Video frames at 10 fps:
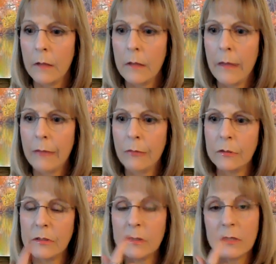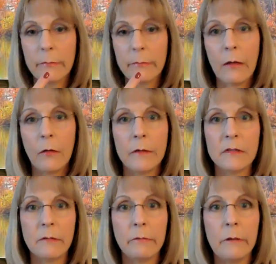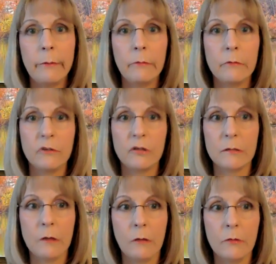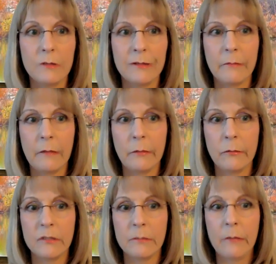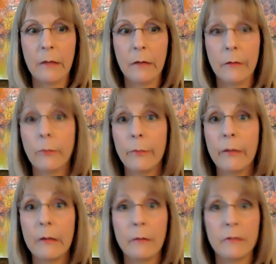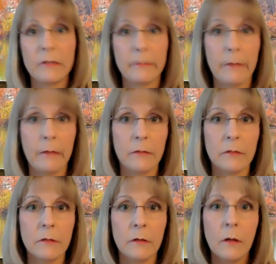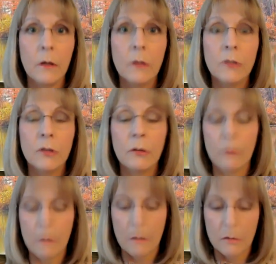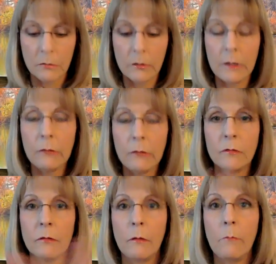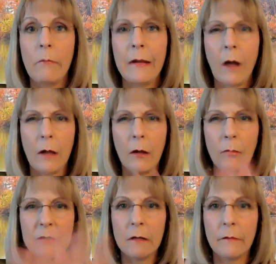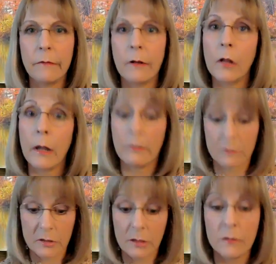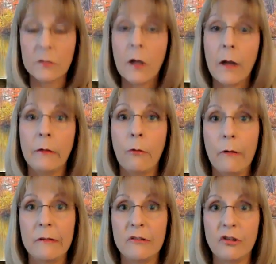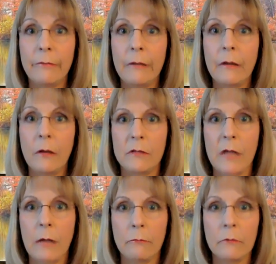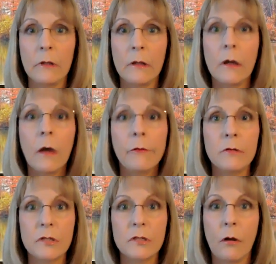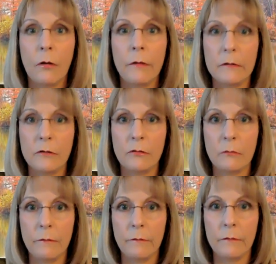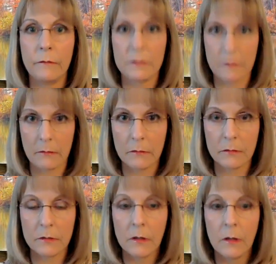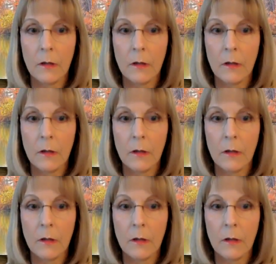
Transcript: Yeah, there is a smell that some people will just know something through smell, or they'll pick up smells. So certainly those are the main. I always think of the clairs to this kind of question, because that really covers all the intuitive skills.